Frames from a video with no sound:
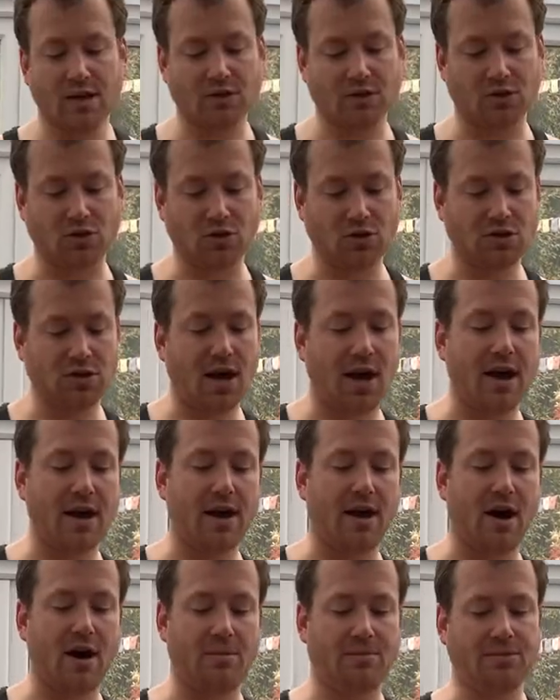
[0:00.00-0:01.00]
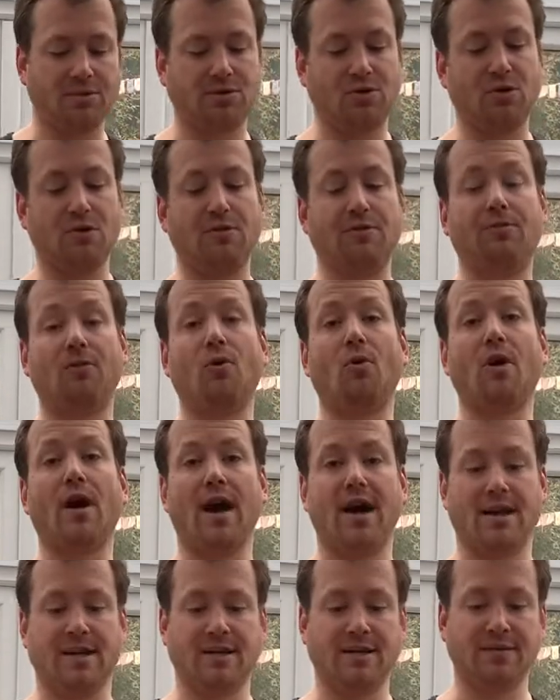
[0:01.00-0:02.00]
So you tie up to your
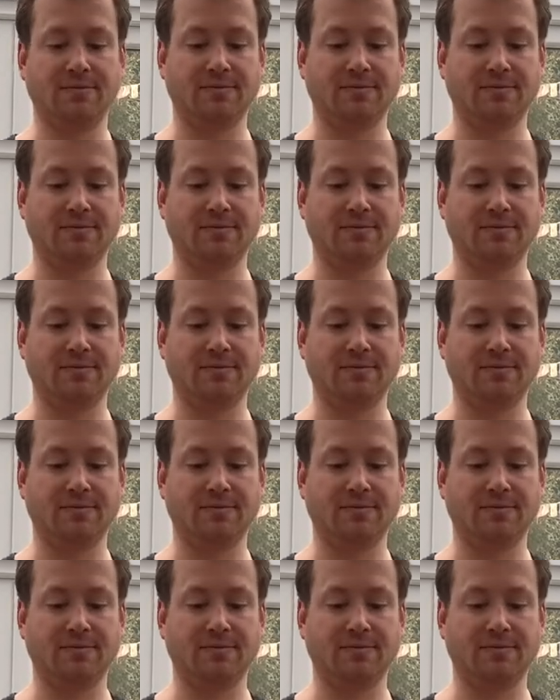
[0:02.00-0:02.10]
forehead,